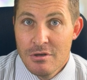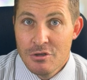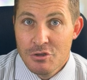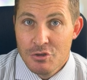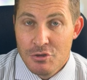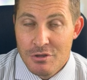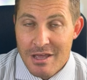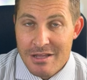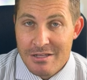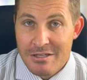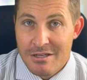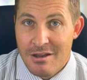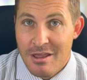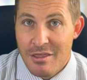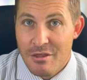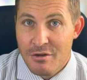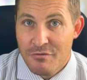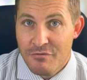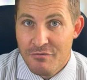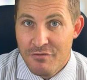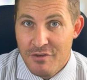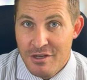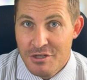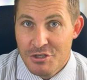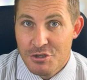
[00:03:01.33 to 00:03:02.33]
So that's another
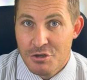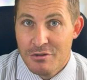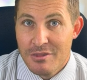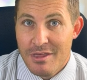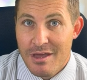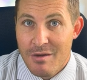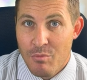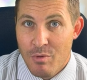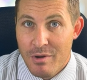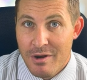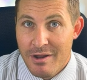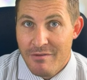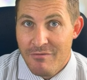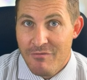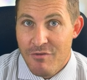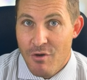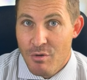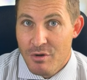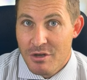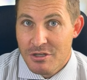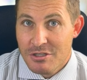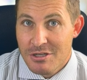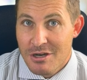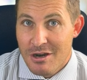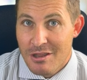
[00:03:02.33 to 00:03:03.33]
feature that when I
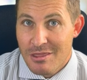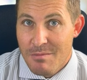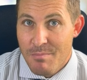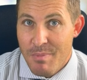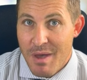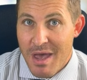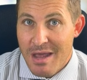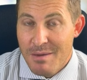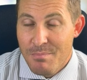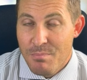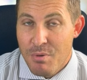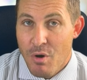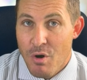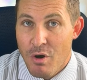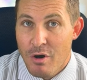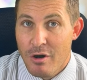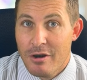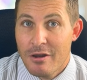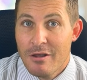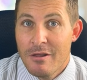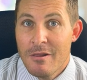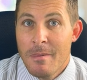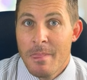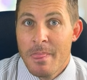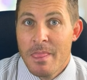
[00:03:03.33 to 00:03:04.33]
focus in on the bad
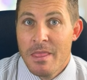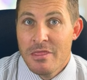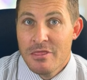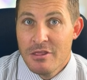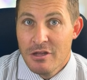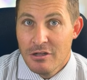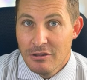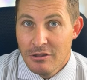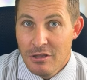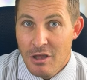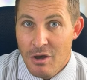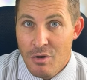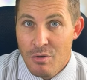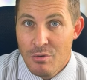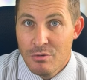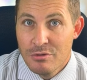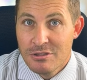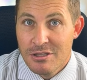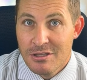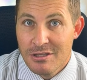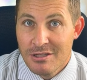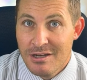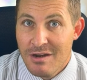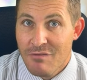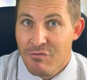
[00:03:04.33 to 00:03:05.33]
part, the loans
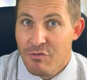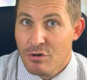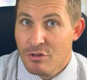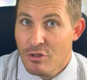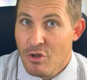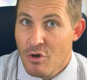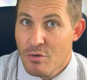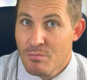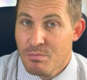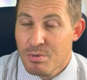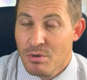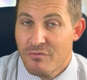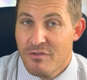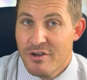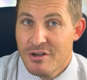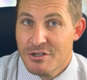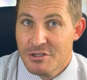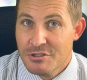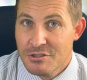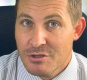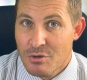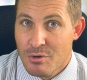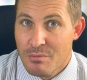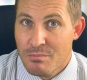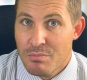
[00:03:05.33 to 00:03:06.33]
and the different loan
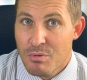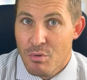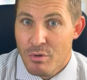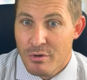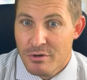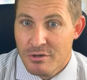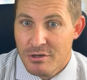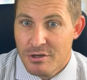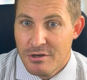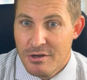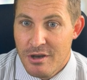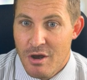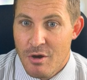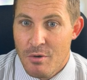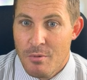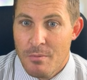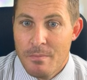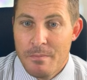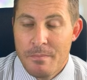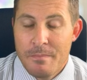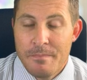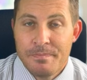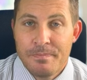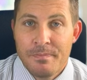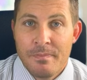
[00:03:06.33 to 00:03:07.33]
provisions are important to note.
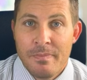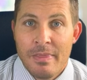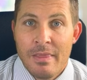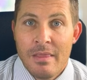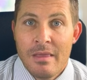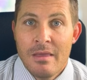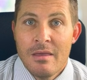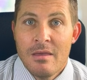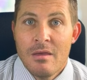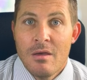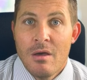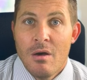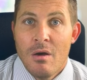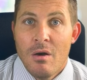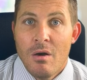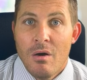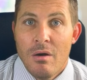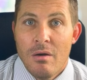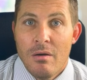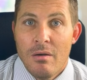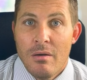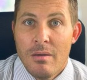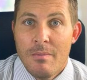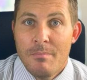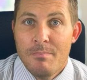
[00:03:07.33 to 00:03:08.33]

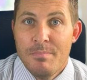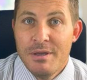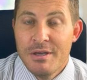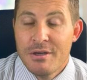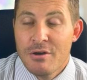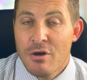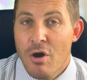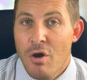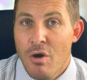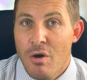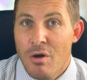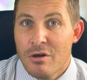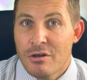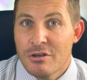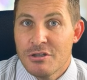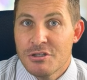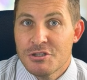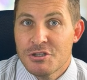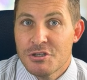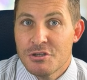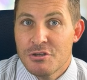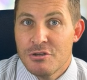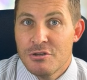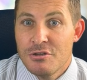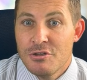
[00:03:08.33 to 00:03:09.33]

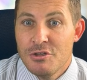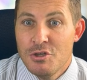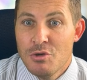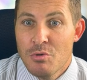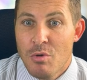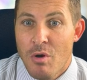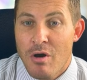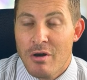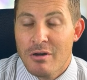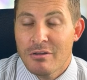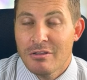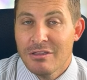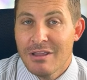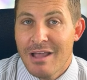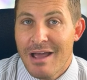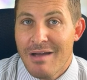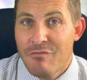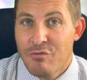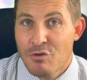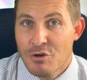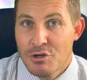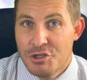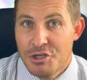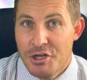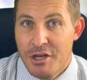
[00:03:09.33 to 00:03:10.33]
Because you are
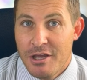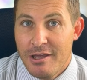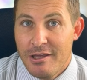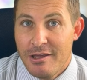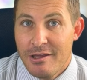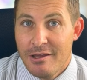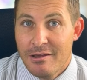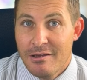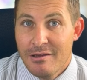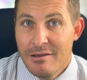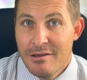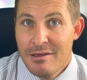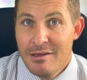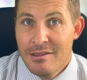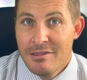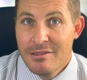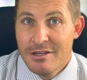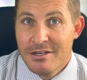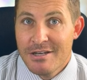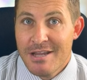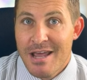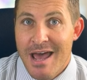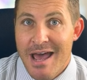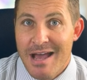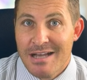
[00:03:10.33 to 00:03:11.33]
leveraging the
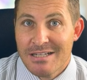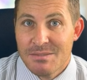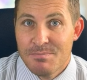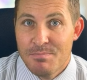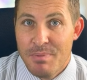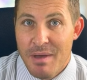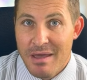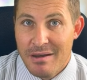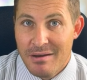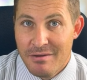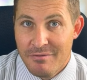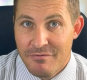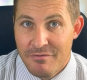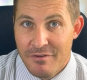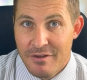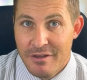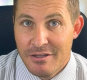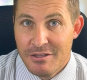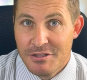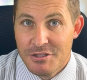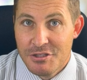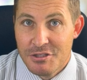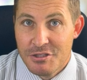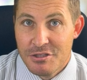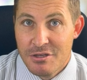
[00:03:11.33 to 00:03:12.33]
tax
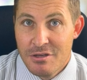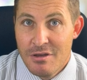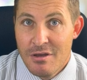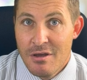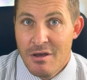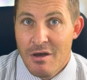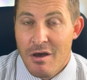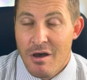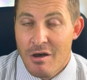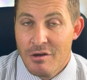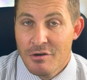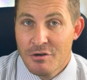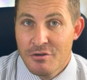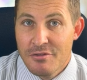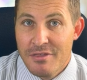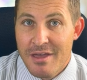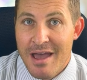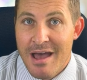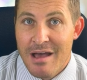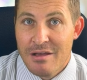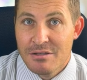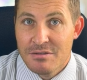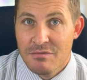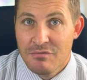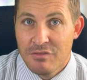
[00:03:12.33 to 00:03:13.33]
benefits under the
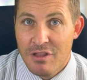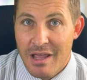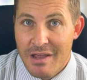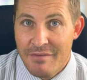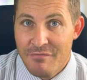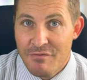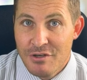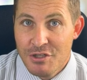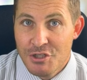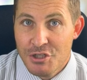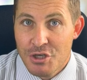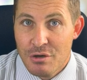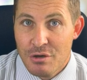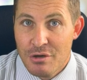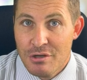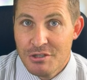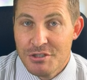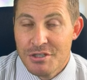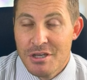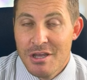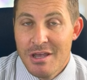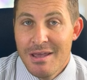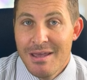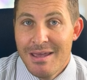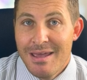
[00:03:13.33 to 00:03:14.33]
house of life
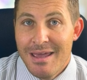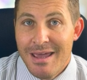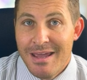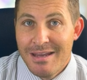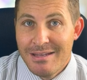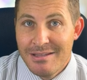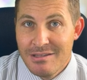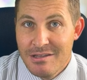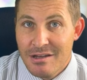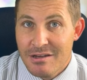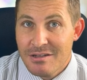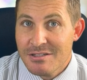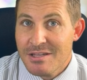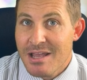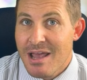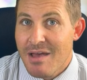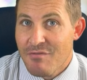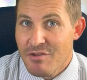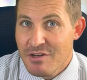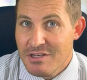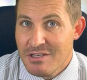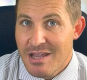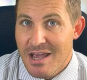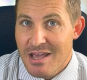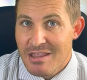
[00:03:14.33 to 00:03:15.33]
insurance, it does
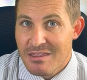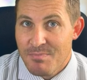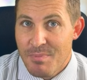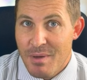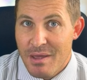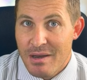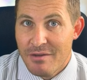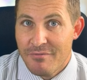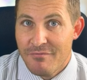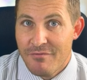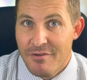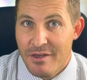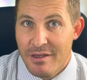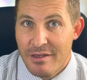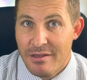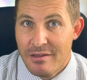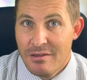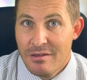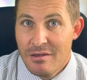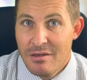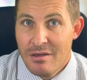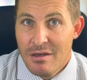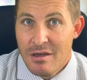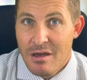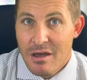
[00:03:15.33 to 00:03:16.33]
have a death benefit
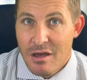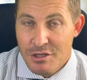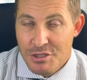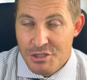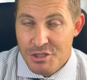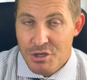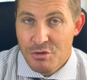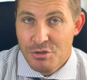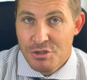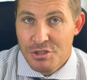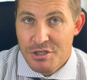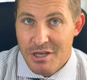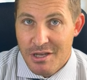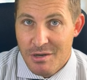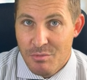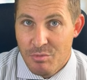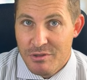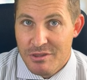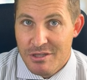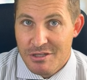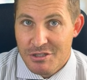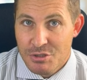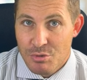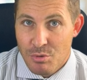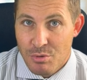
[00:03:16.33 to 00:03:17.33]
associated
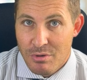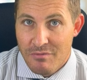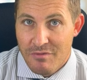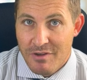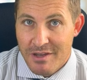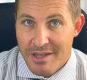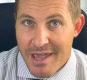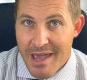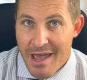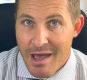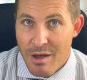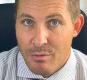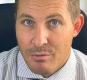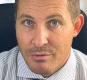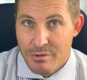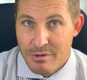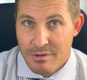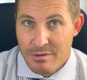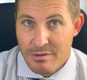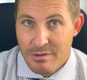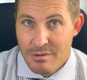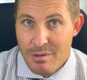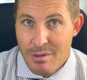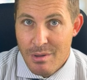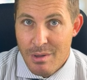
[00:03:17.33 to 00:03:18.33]
with this sort of account.
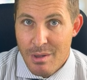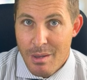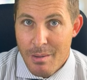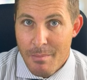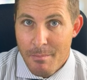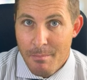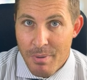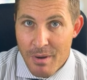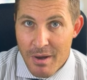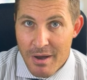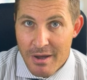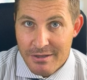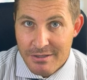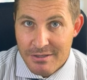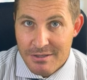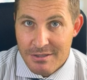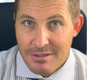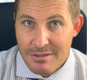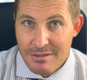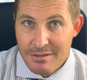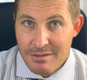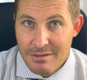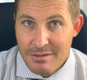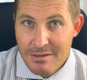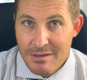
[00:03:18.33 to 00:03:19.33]

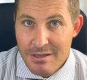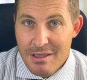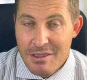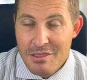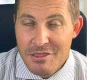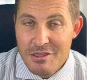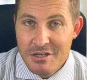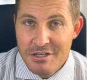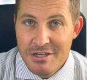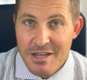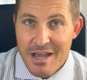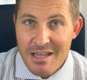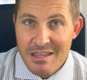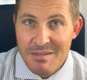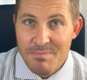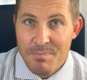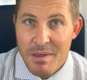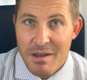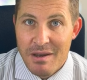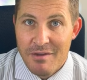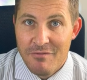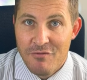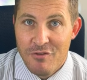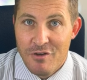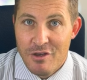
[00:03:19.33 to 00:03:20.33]
But the death
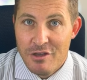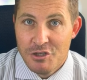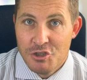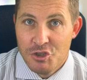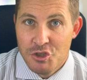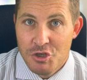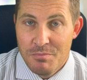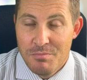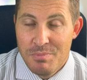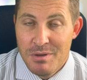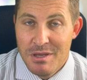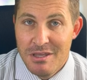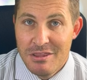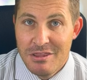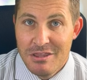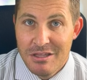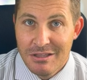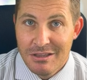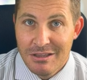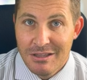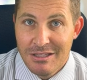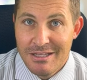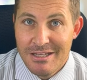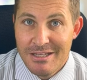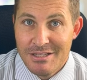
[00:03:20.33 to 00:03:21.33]
benefit should be the
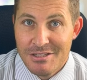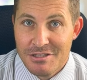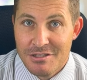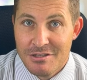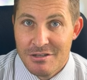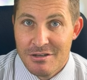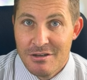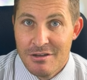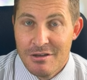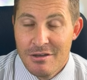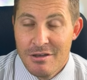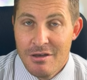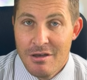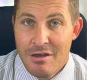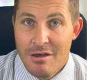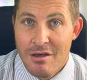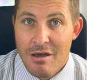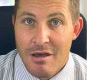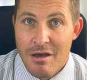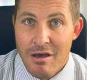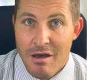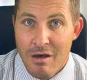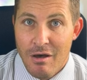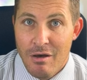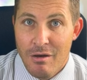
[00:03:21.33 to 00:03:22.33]
least
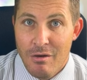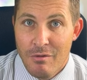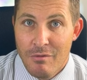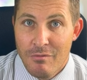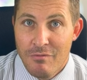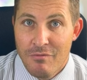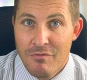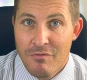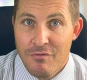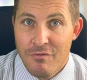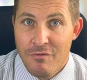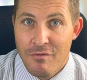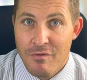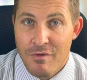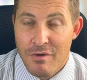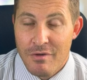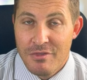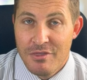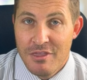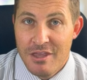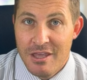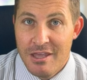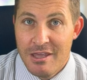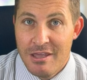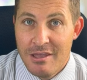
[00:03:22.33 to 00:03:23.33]
of
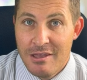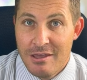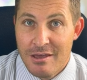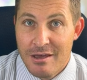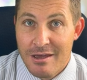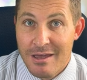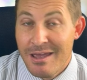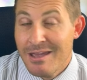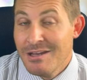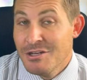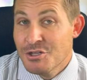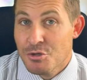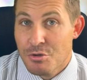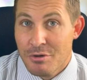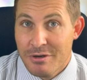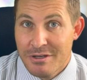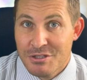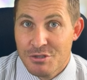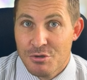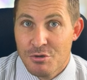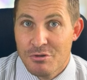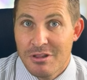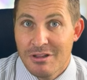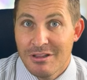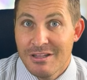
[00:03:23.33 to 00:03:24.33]
the
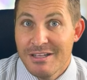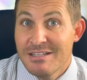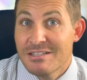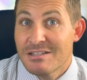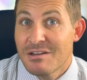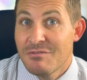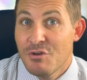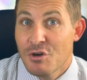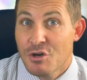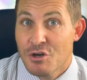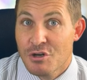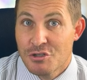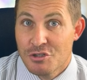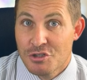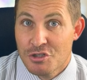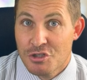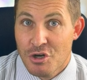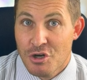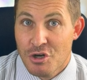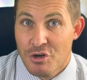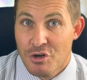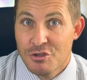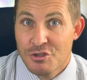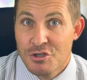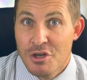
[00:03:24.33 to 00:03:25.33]
interest, or the least of your
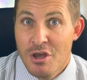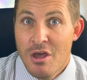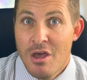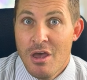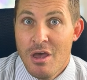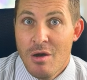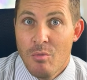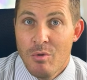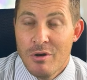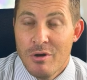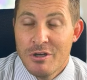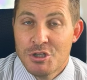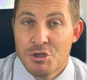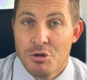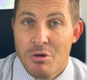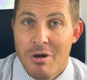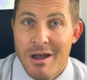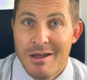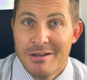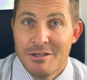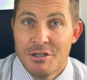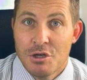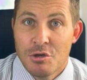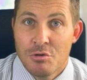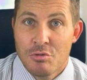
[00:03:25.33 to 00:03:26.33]
concerns, when
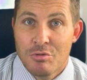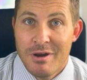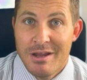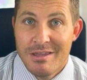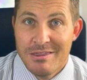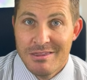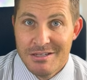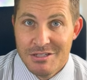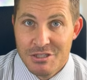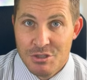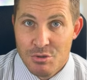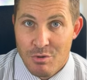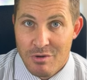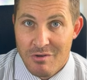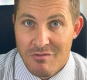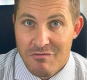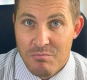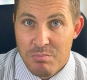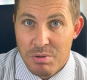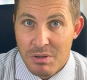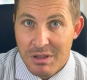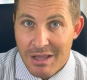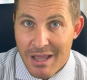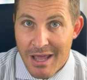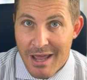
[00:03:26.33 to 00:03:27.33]
trying to create this sort of
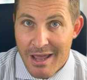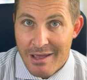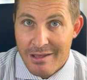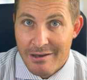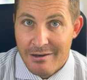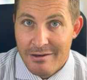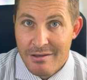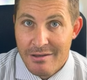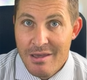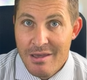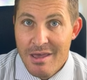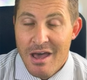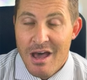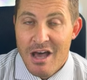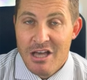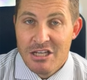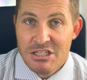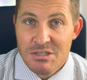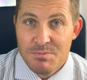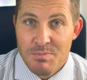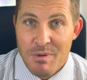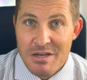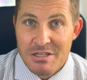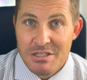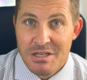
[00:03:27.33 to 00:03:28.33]
plan,
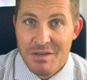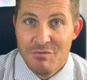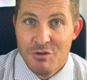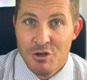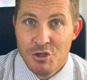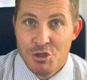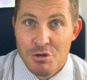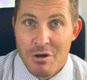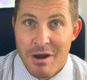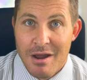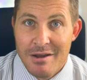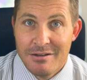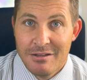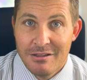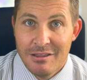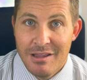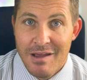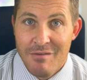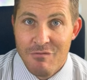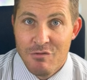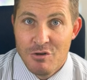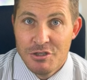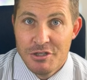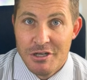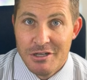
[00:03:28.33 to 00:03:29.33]
especially if you're trying to
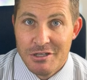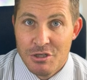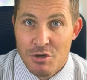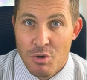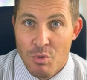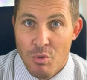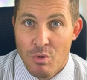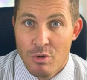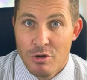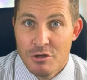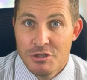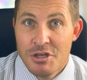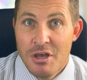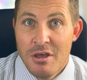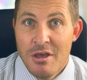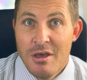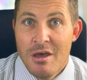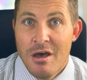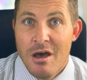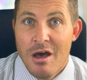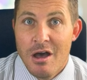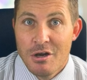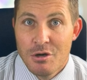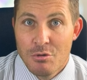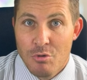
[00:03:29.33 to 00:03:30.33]
leverage it towards
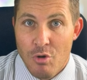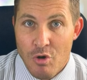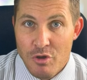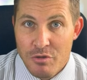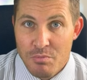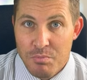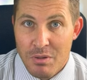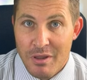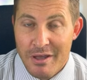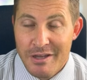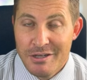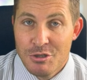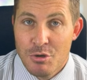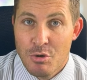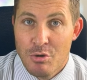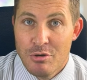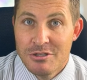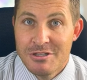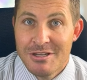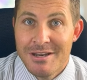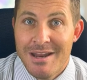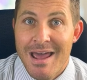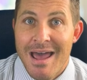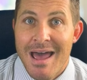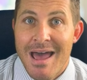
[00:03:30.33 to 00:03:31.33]
a growth play,
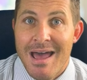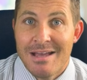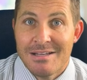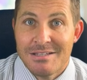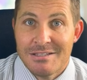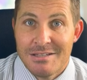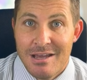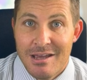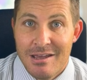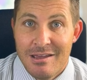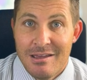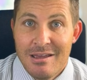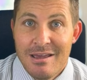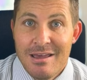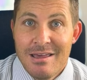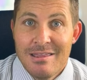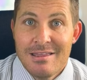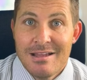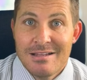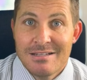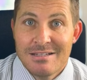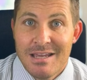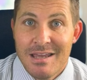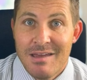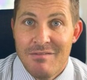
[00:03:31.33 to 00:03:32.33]
towards an asset
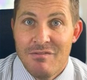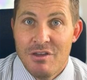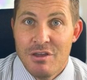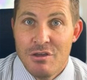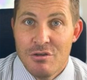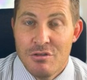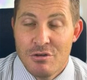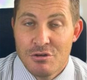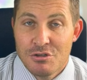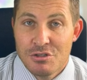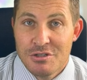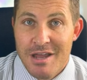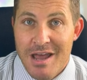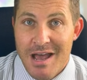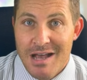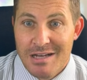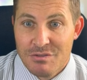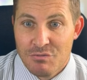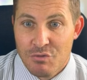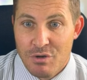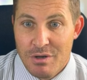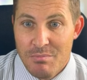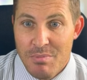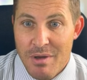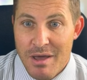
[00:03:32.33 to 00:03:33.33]
that's giving you those
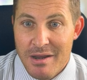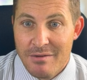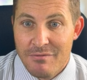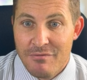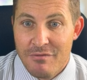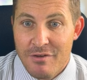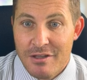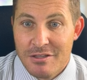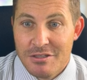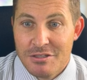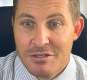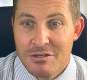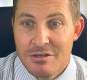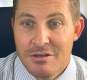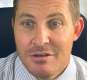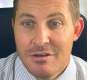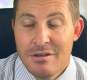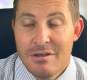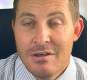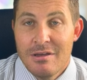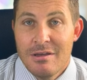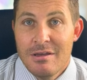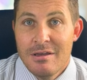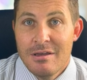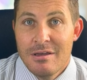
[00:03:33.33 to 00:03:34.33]
tax-free benefits.
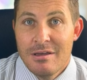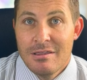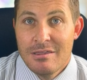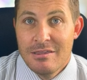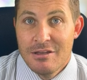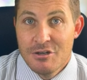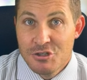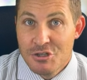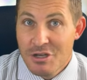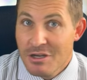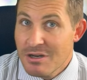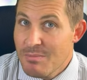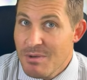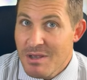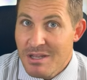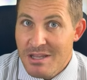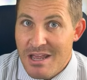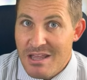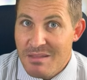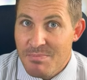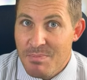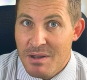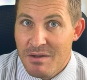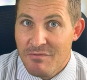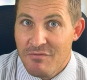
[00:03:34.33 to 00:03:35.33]
There's going to be a
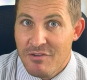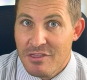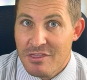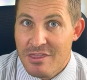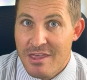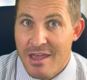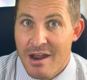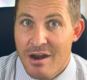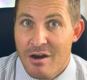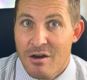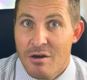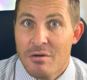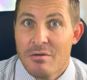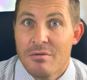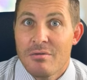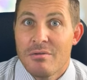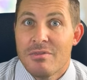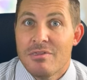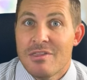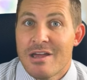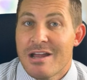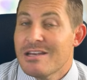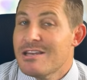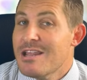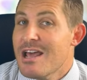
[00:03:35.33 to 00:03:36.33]
death benefit there.
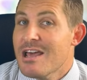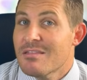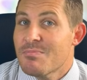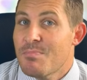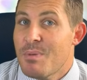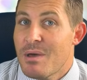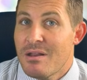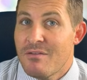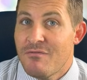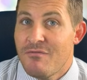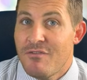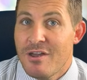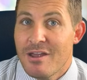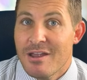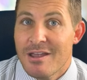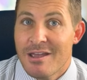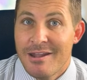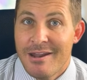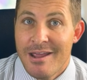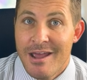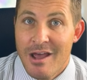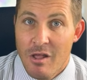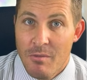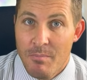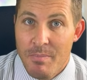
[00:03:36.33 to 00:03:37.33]
That death benefit can
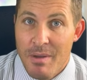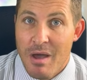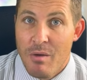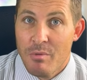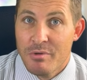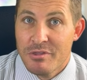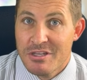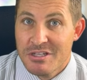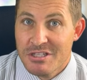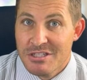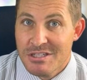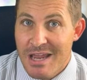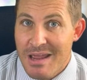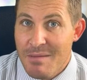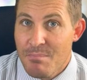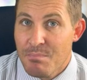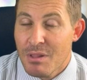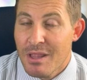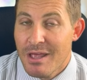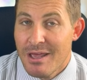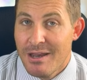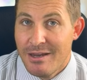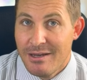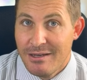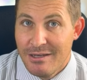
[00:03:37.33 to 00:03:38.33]
help out with estate
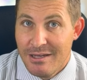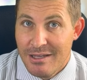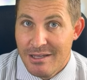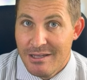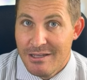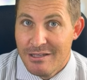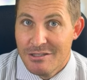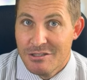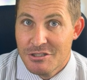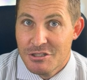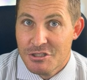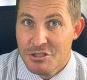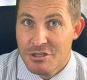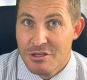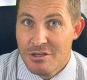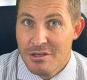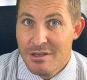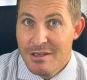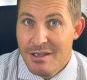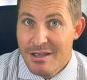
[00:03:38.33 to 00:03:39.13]
planning needs.